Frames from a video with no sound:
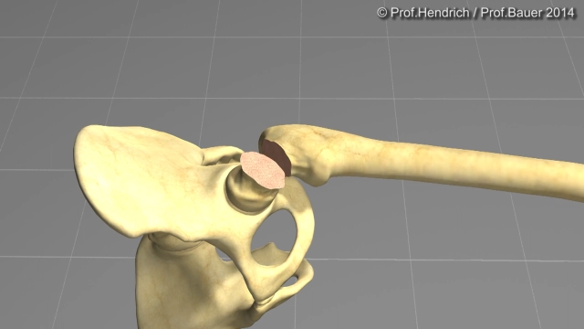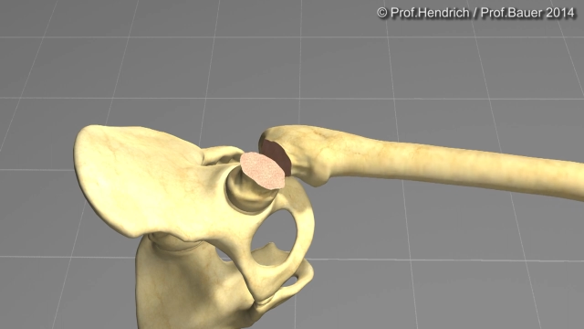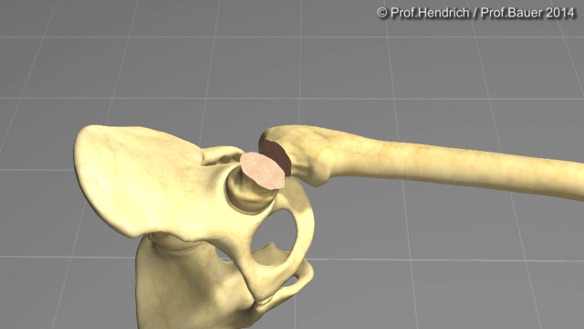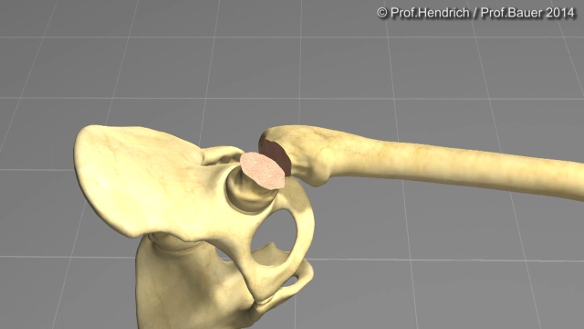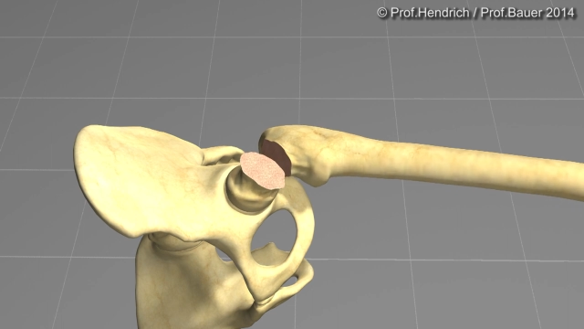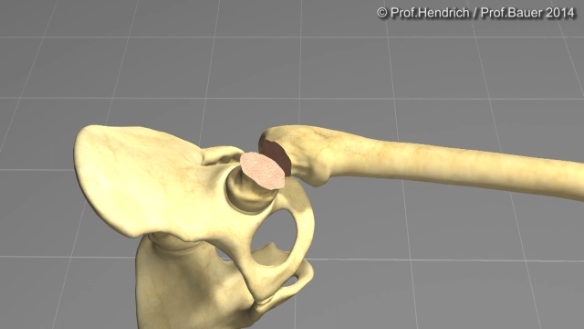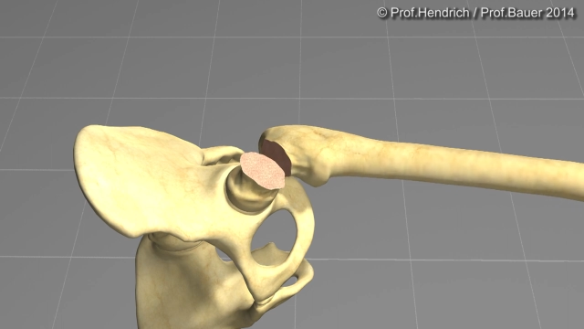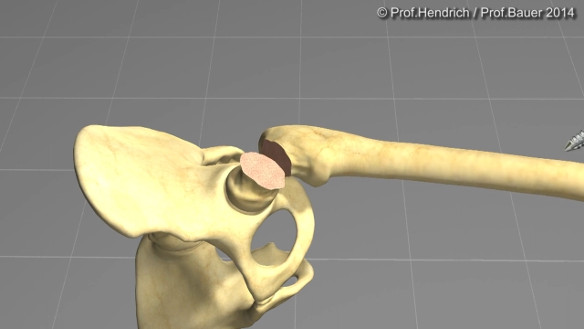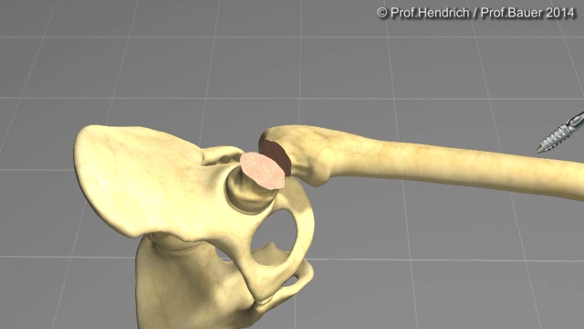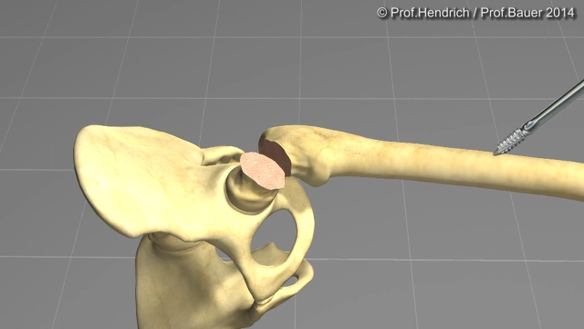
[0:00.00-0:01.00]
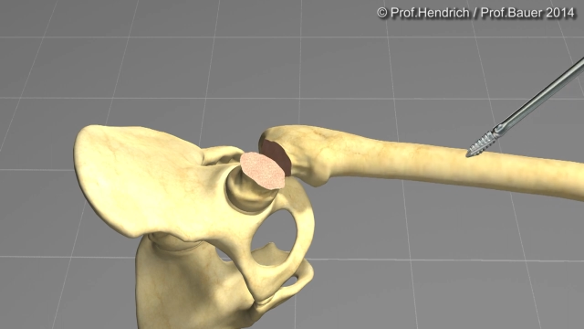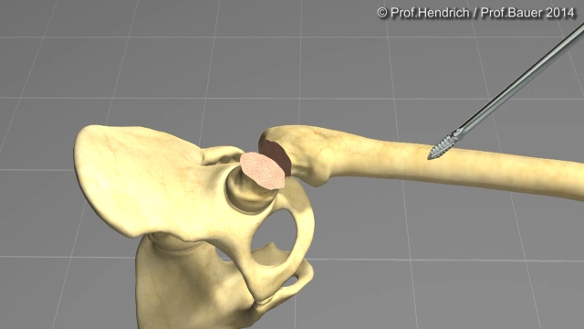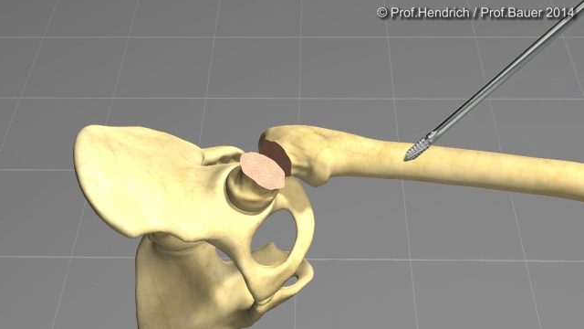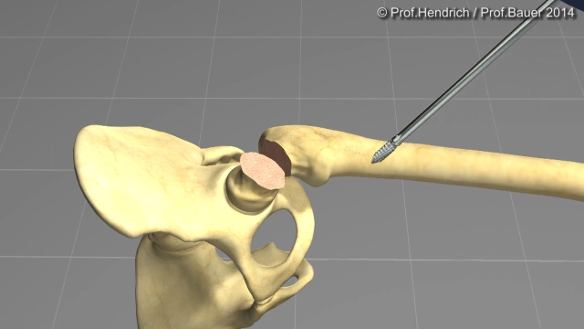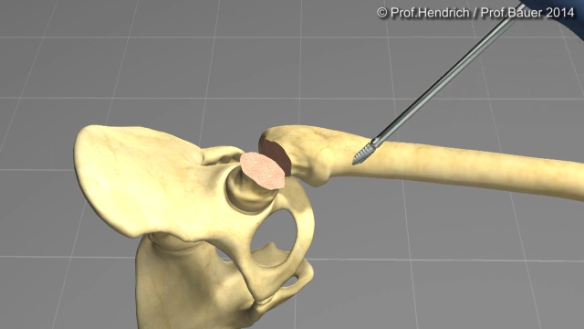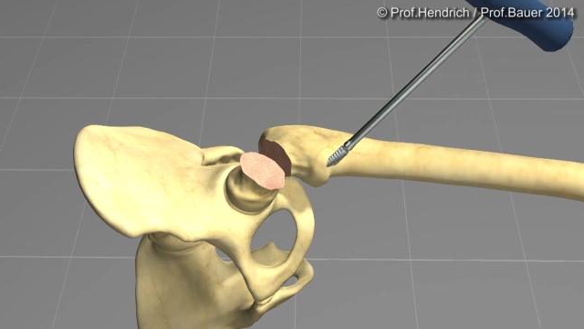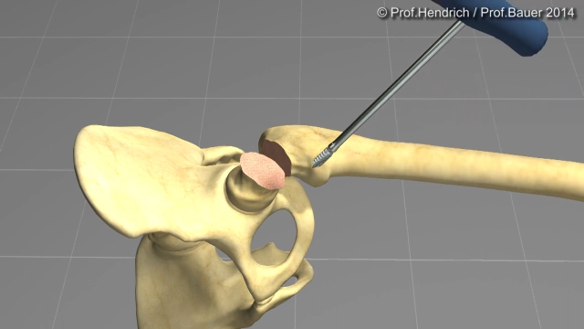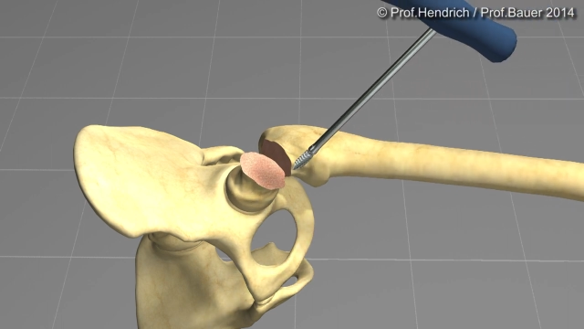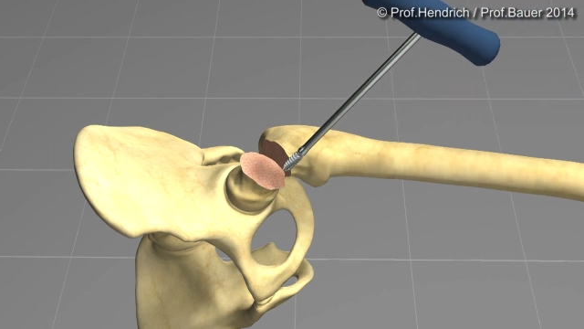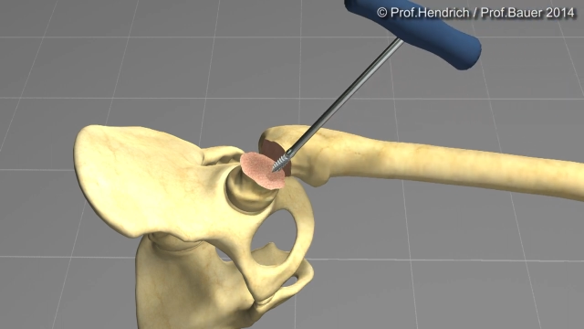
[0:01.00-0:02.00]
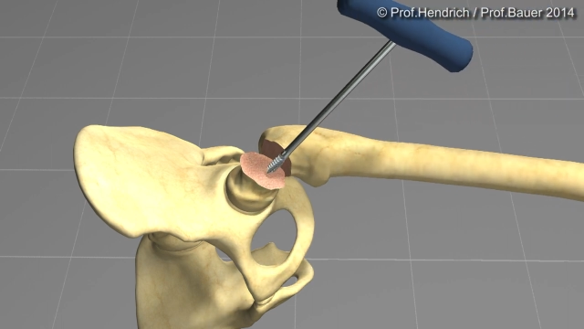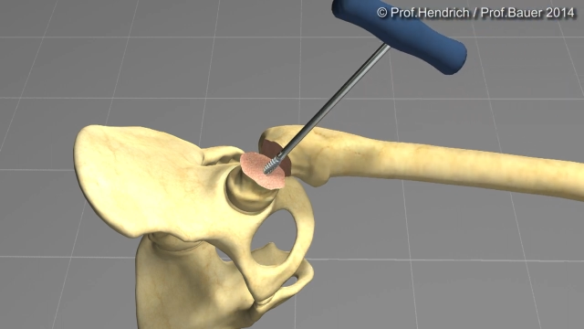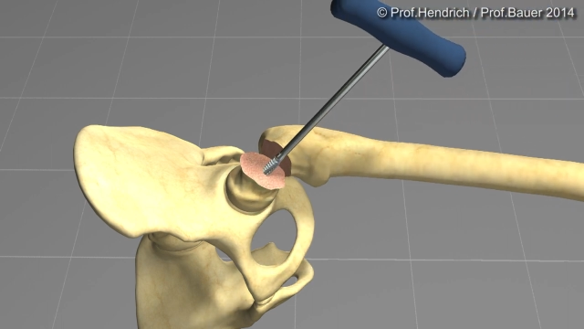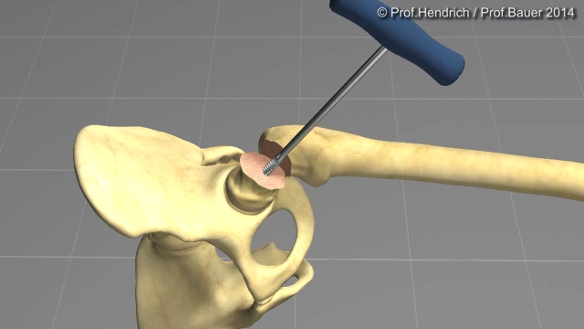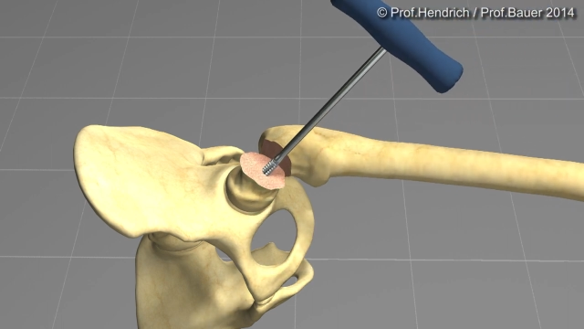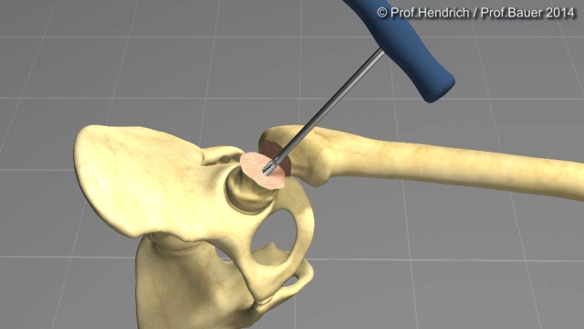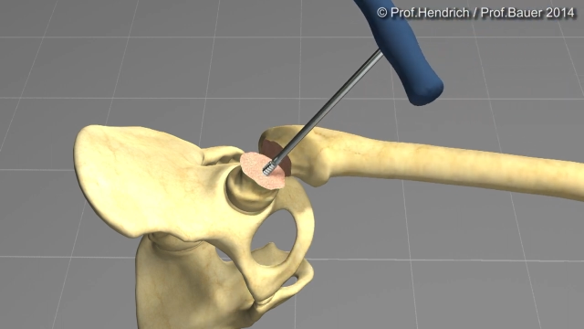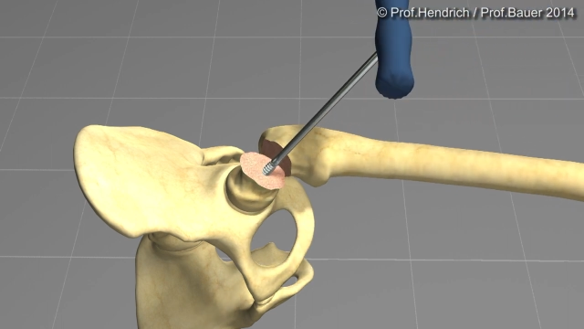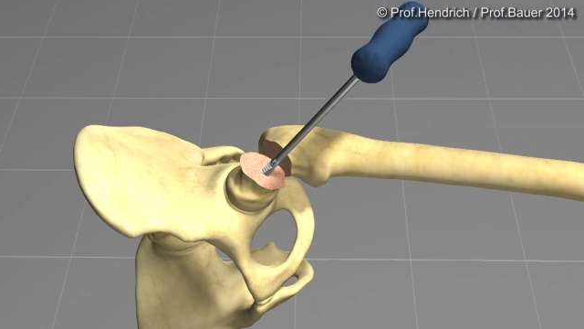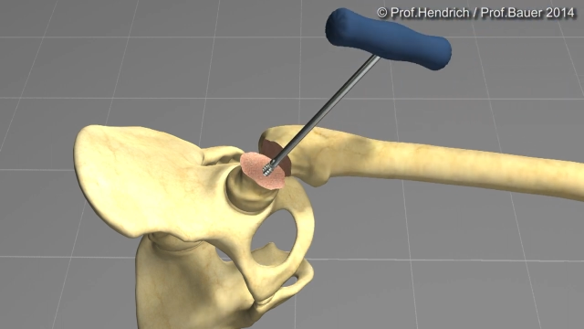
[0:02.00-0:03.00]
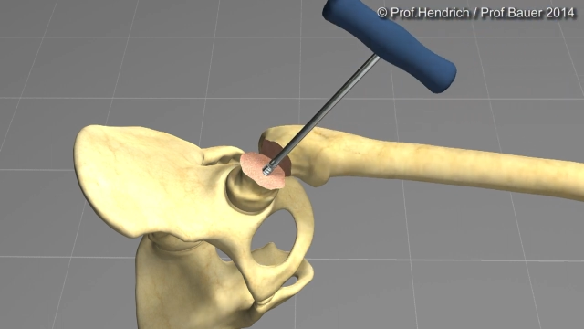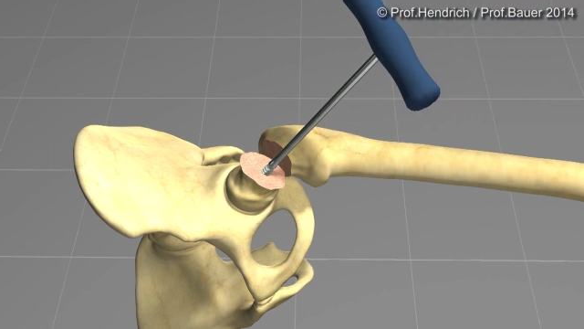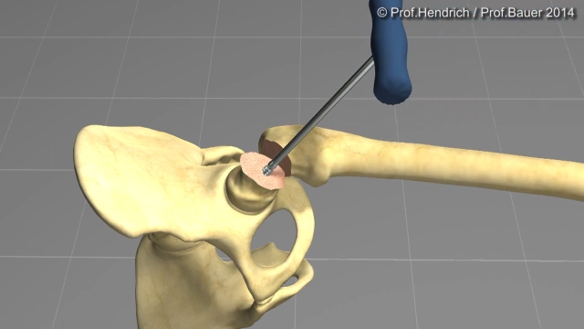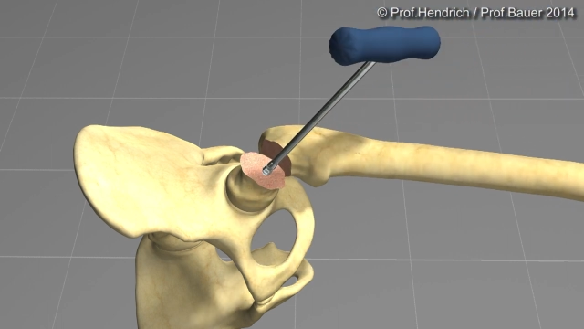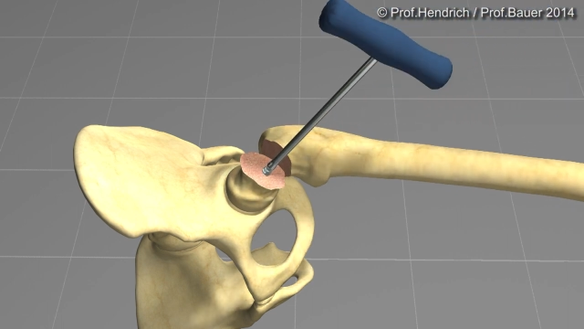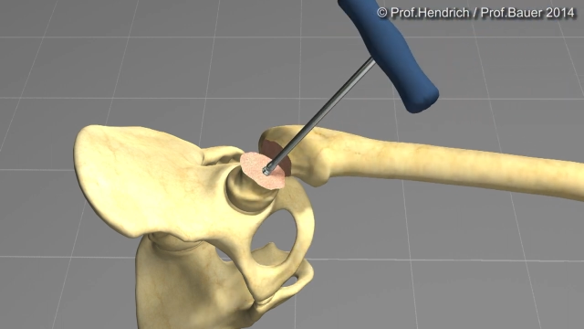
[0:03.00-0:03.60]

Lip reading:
No face is visible, so there are no lips to read.